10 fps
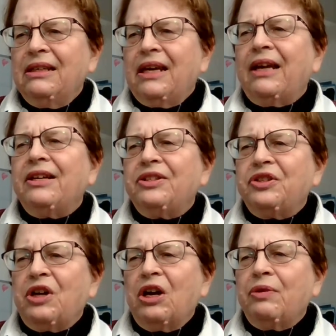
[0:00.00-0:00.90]
And it's
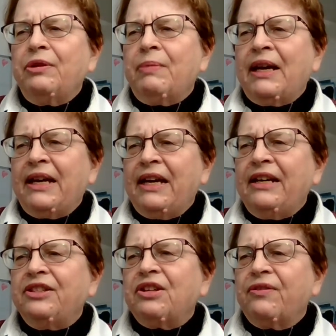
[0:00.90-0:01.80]
dark when my
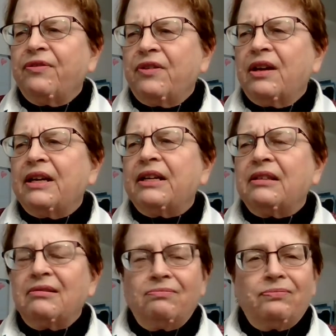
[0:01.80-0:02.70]
eggs are
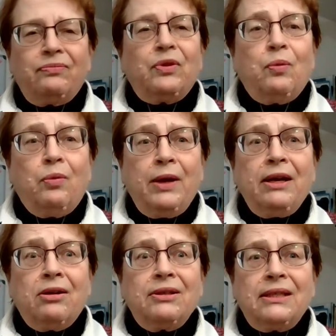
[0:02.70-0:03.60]
frying,
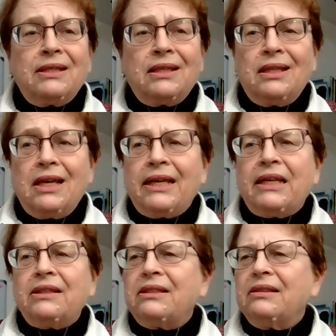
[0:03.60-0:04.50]
where is the
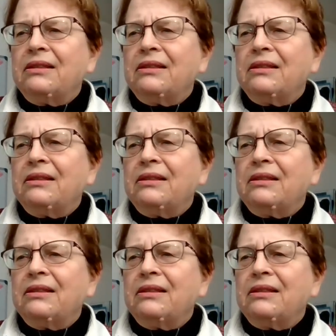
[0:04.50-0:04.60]
light?